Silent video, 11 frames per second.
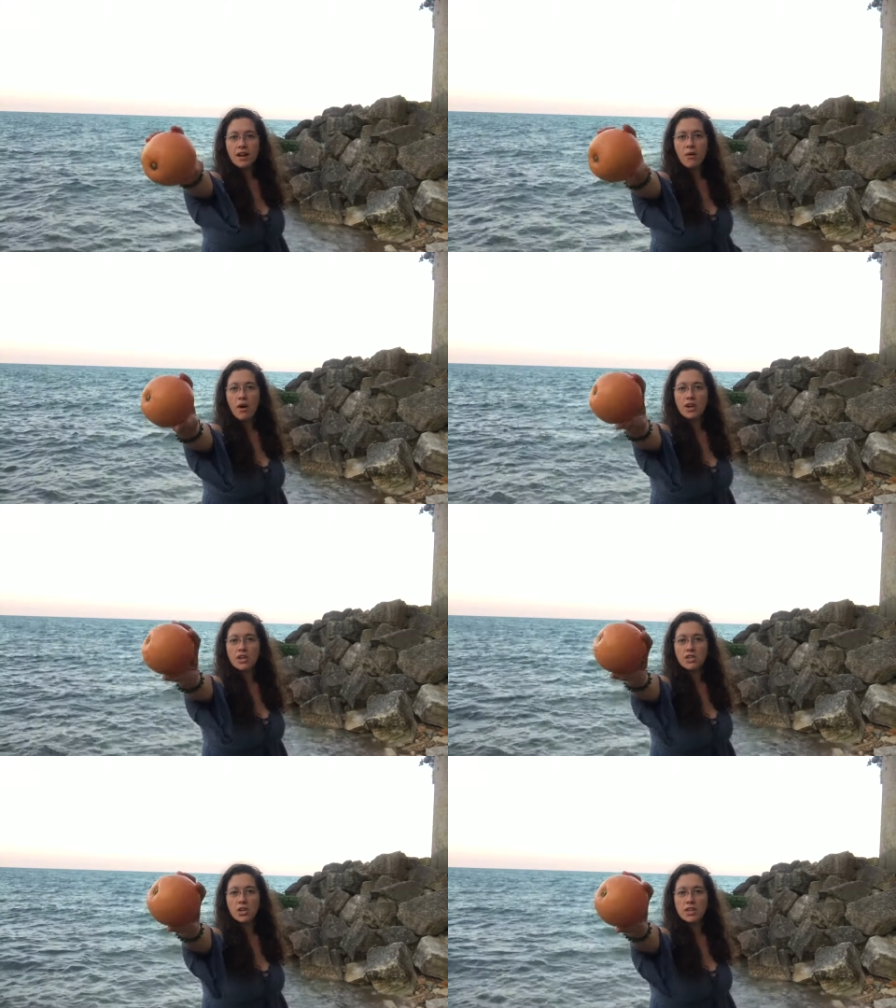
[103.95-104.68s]
I wanted
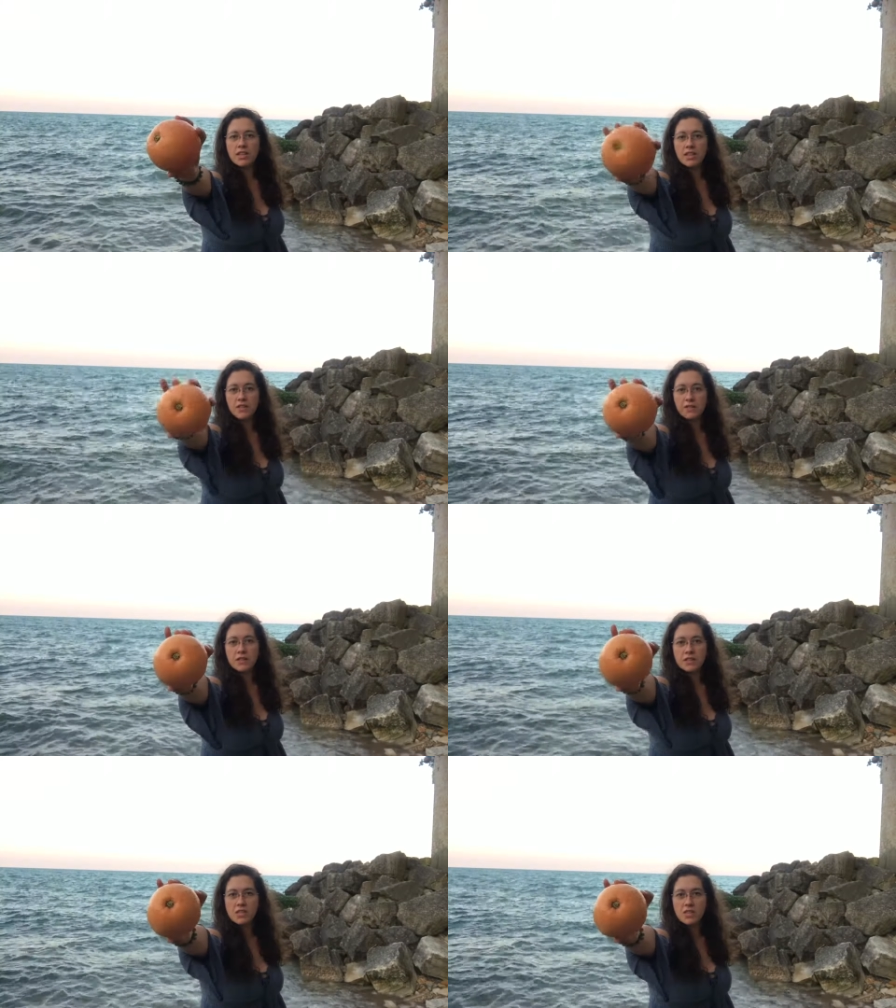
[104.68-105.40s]
to show you the
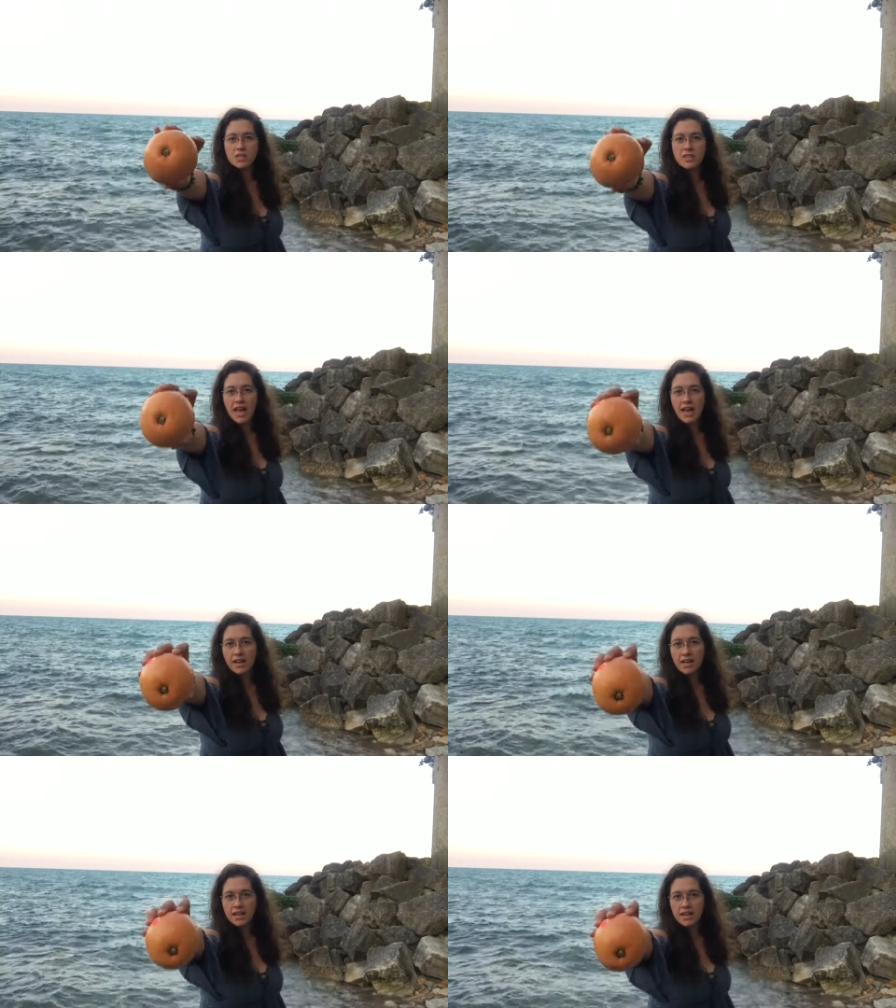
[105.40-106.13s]
difference. So there's that
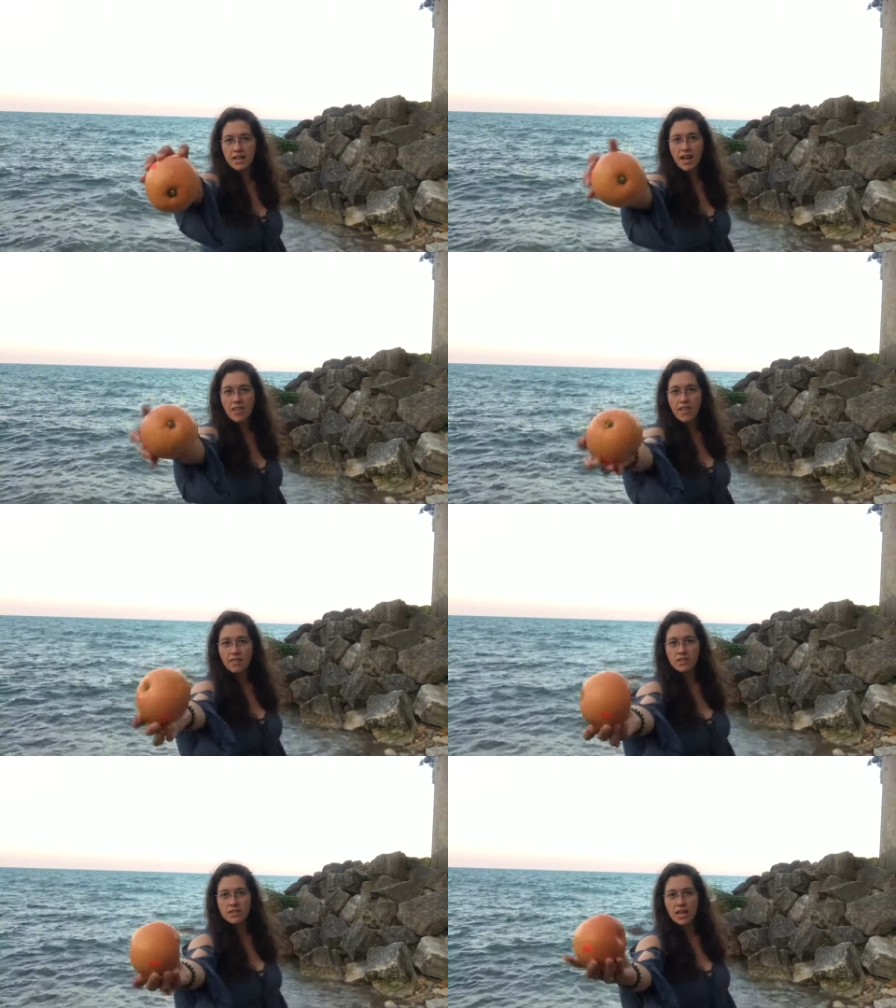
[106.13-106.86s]
color and
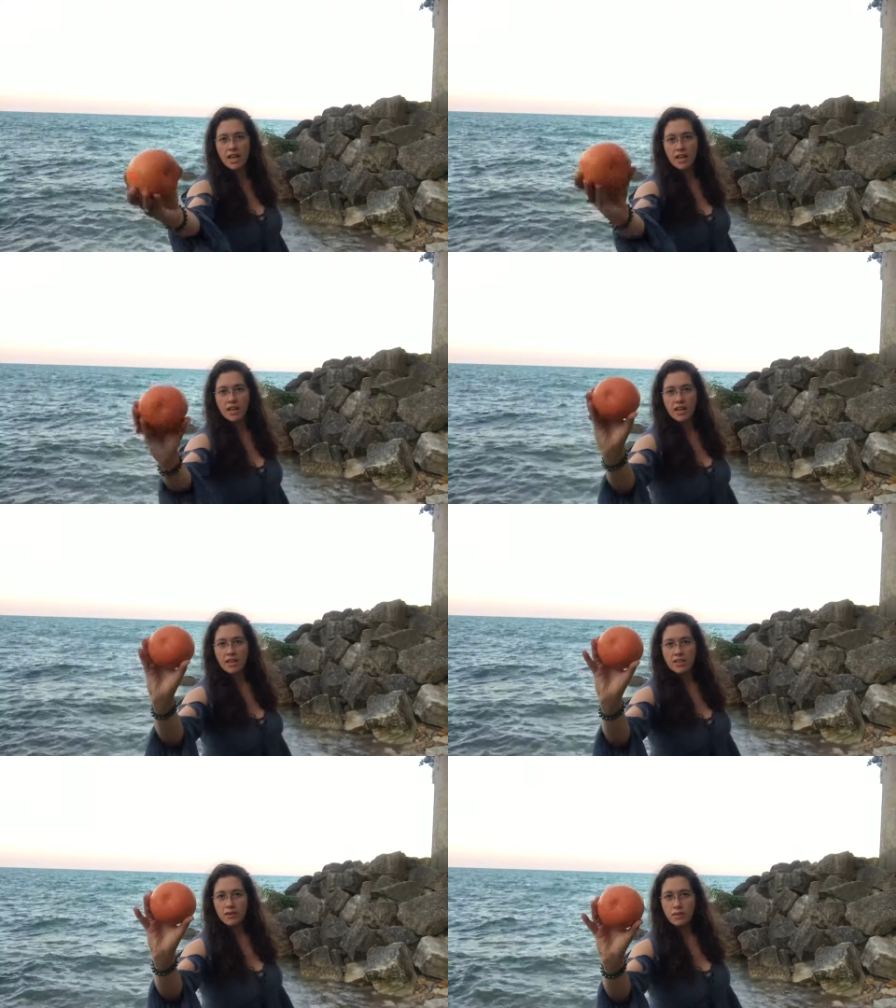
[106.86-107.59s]
then there's like
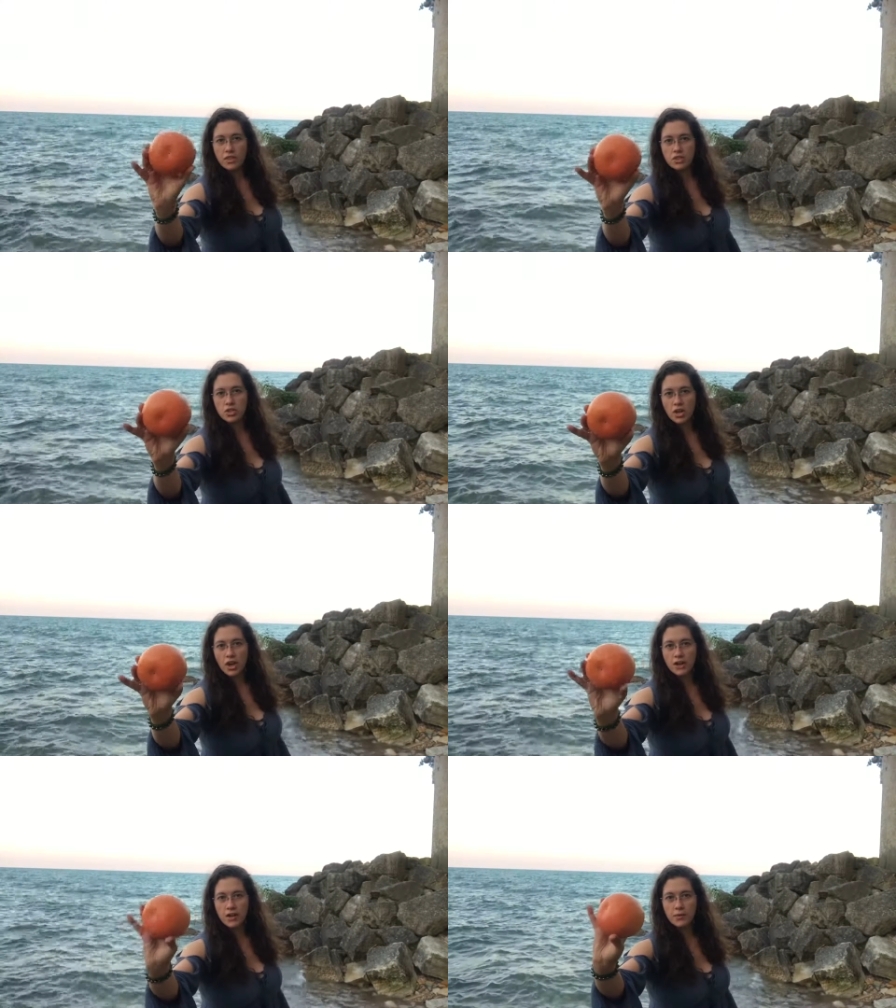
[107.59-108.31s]
the much
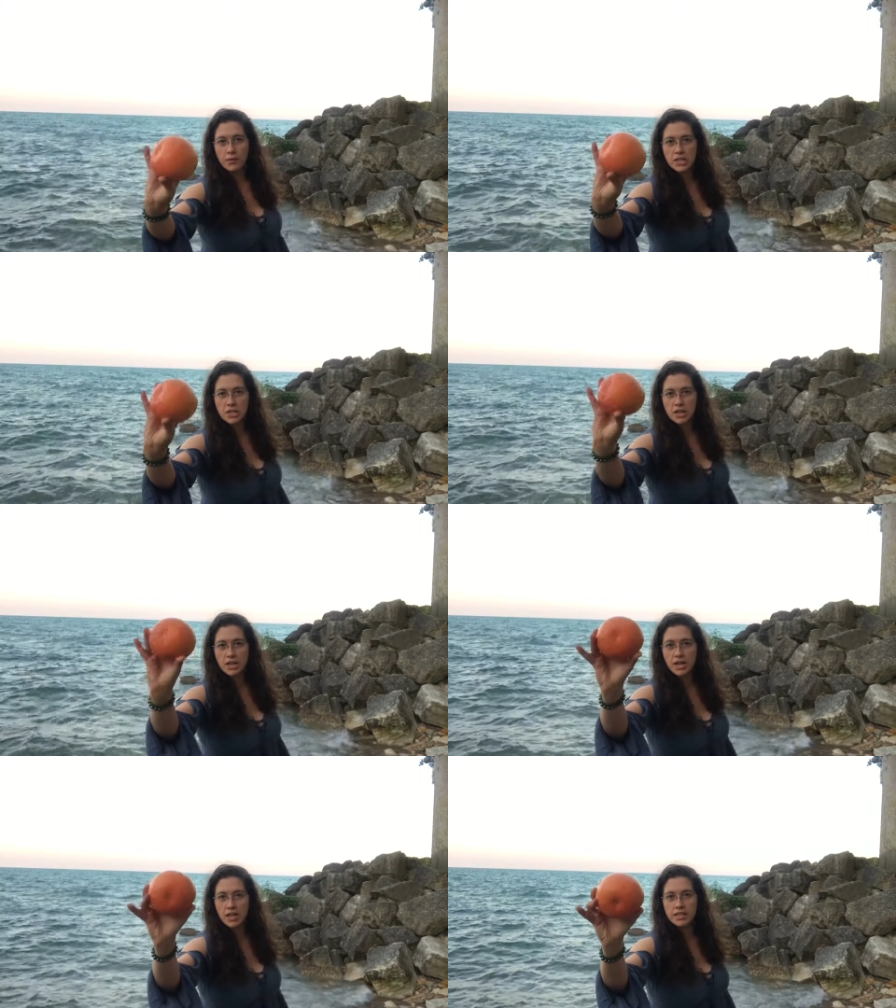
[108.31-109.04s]
darker,
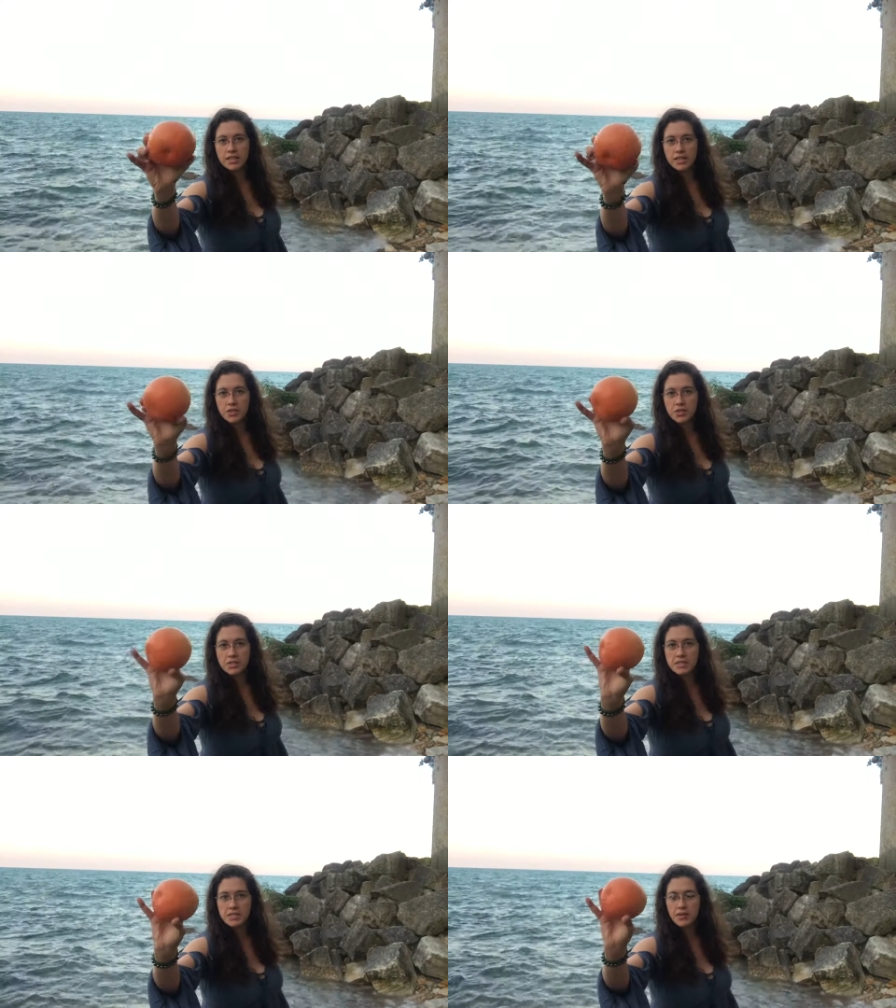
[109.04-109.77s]
richer color you
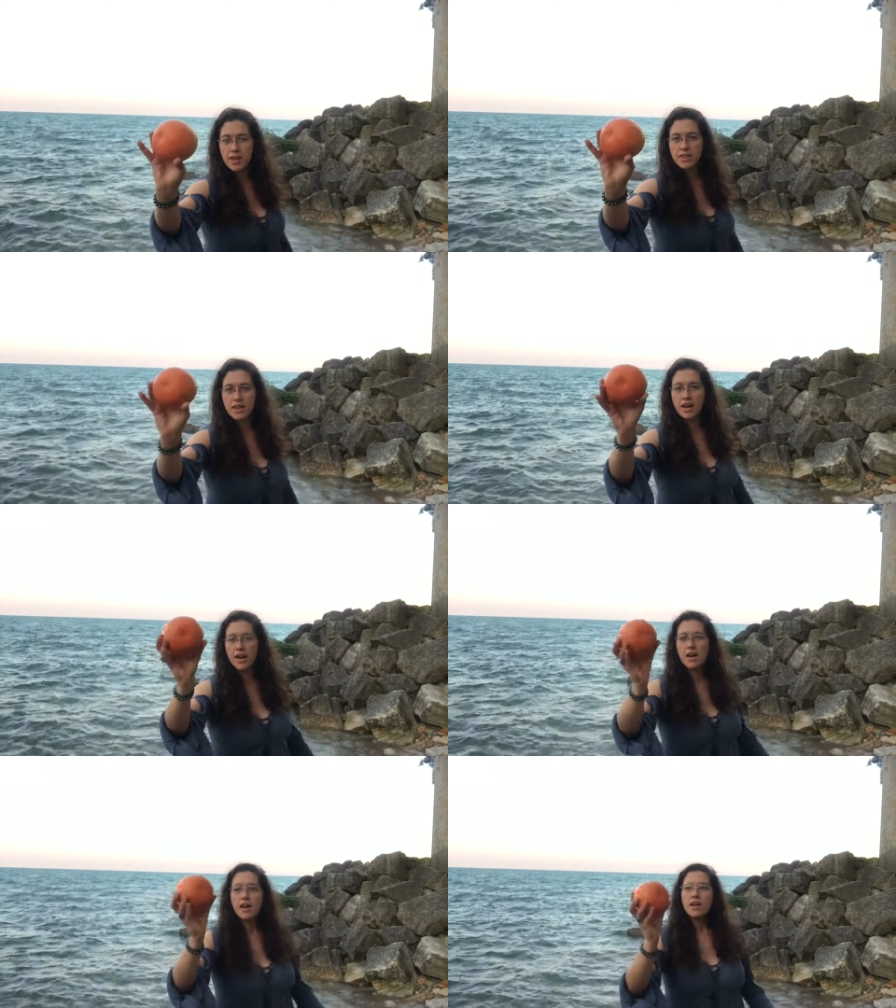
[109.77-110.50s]
can see right there.